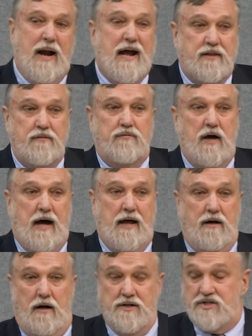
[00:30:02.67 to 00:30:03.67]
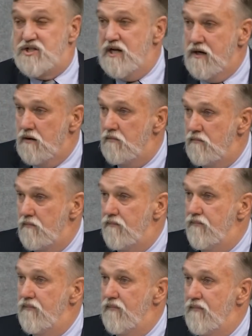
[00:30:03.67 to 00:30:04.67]
wrath of God on sin?
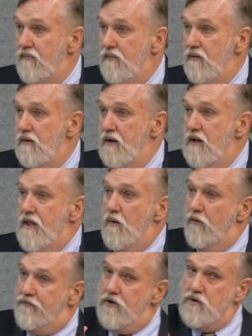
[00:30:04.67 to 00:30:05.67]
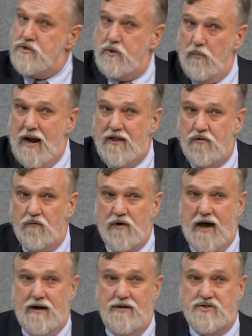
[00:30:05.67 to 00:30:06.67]
They refused the wrath of
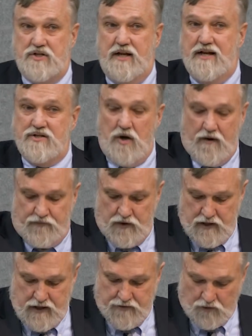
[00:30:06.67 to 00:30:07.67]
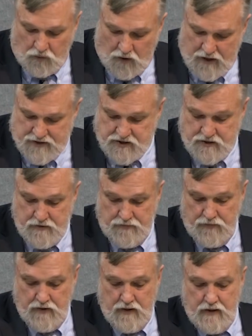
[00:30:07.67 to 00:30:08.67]
God on sin as offered in the cross.
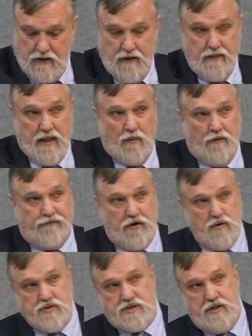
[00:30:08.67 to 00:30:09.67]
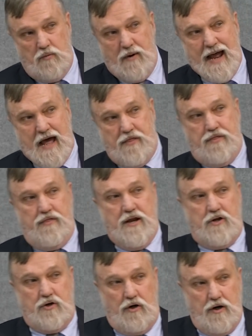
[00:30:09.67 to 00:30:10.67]
They refused the wrath
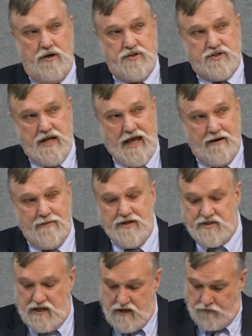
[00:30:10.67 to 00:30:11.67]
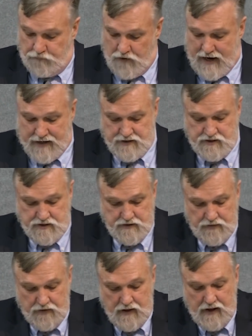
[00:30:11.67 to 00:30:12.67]
that turns enemies into friends,
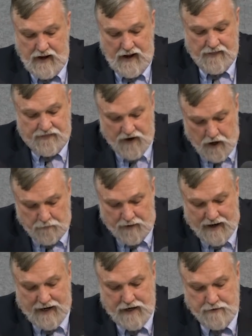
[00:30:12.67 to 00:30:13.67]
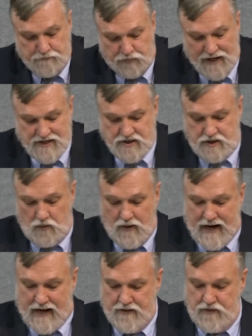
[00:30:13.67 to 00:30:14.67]
and thereby embraced the
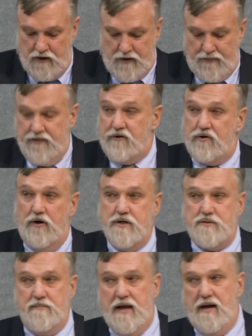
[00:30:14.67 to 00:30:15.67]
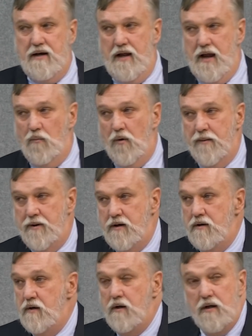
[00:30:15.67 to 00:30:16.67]
wrath that turns men and
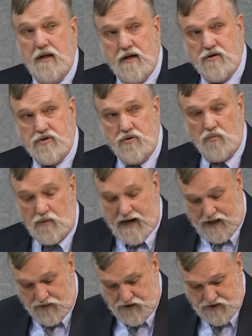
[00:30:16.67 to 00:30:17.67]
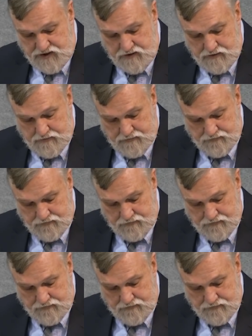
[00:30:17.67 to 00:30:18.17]
women into wraiths.